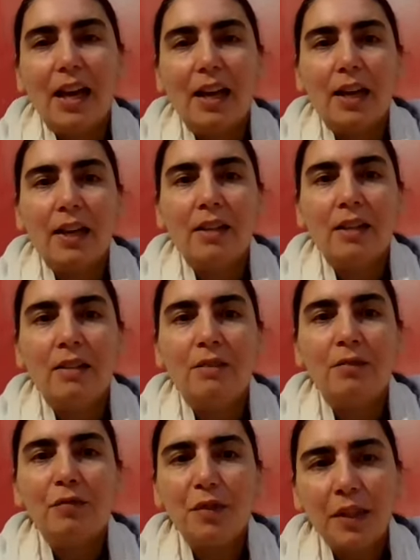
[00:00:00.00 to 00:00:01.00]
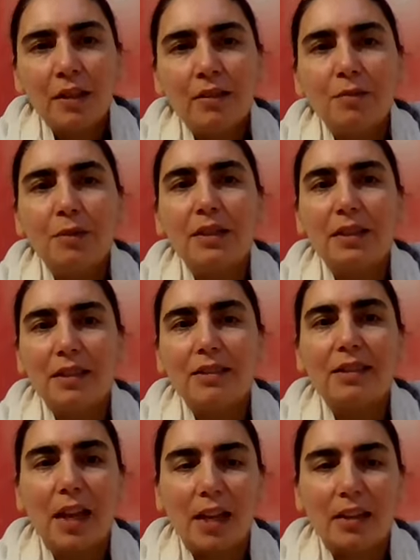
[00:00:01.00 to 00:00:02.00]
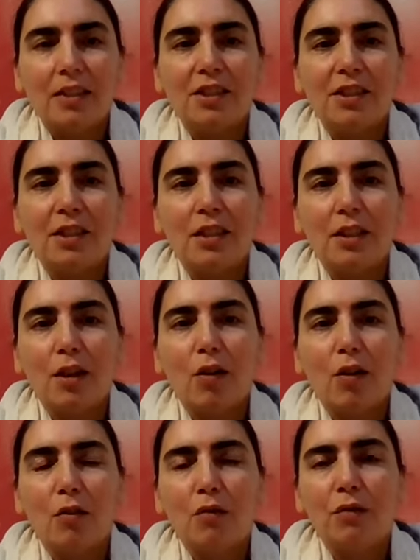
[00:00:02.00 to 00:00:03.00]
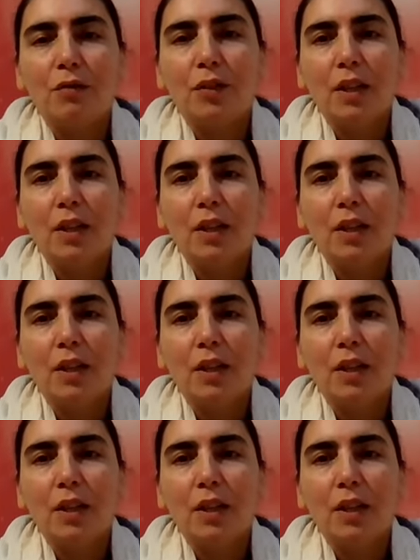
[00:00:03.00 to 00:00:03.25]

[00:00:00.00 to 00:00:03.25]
and filled with this energy of